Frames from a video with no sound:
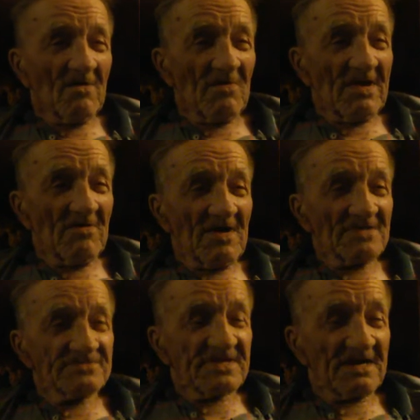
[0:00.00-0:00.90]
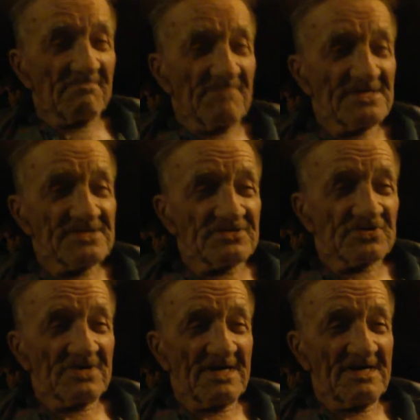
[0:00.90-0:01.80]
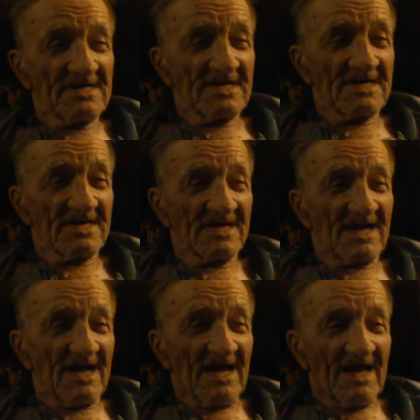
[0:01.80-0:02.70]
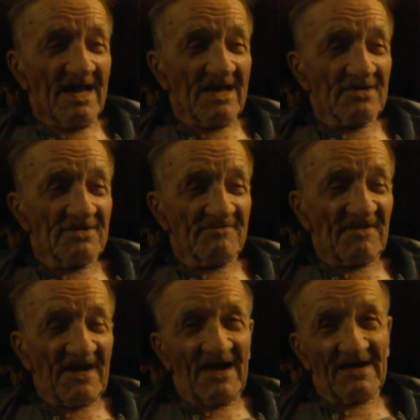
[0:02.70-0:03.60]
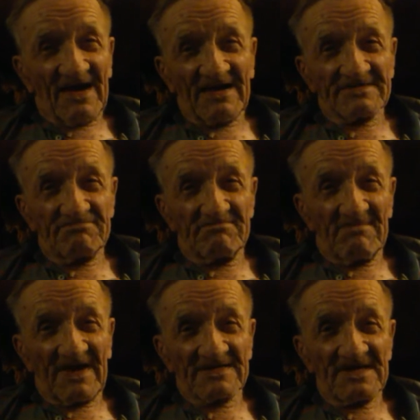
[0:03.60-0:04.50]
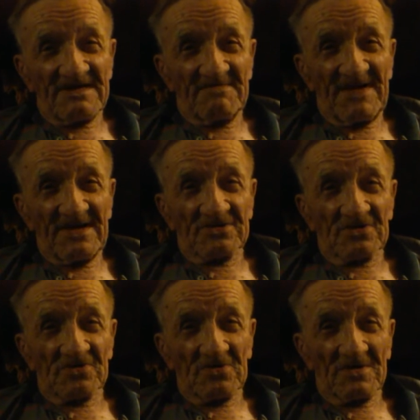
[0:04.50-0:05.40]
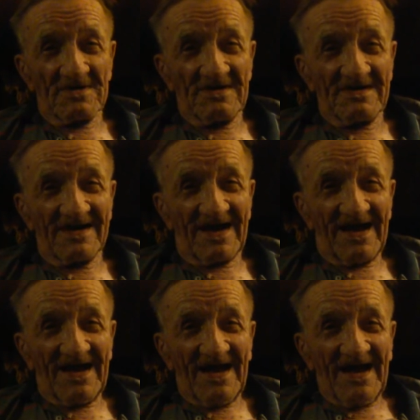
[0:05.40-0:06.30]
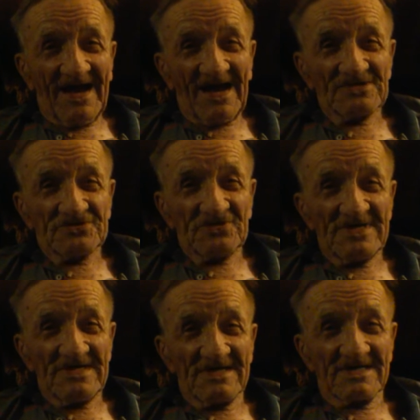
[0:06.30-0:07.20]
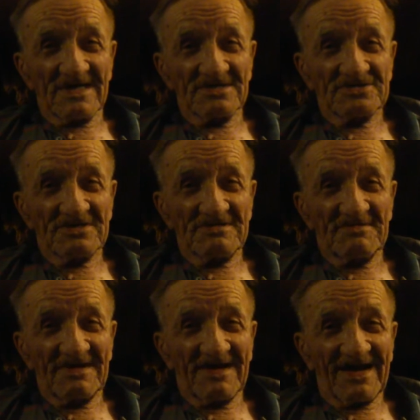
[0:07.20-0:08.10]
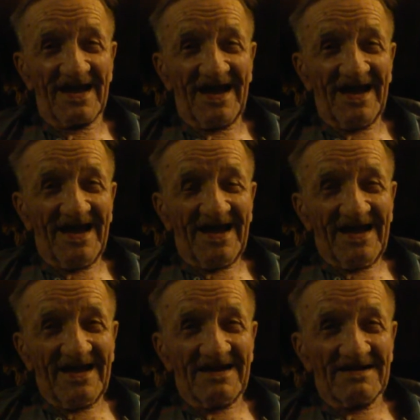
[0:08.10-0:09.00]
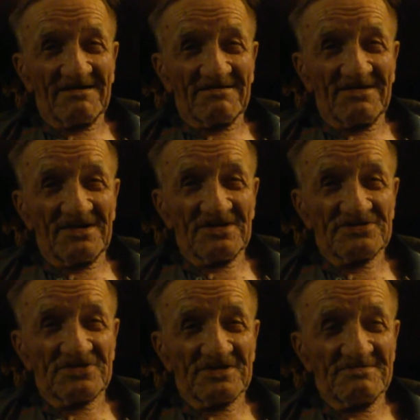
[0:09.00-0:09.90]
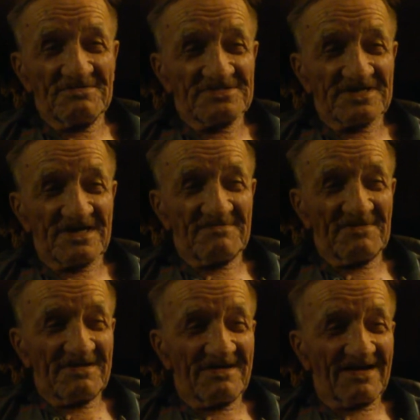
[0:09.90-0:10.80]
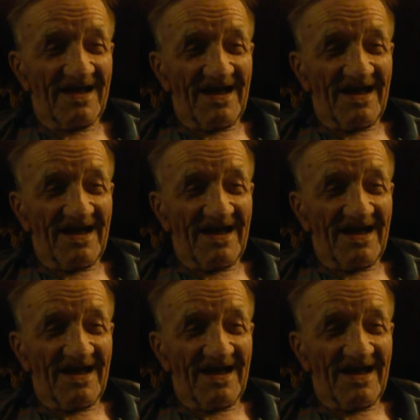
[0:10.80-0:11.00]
Well, I was taking basic training, and I was in the medical corps, and I was treating a German, and these Germans come and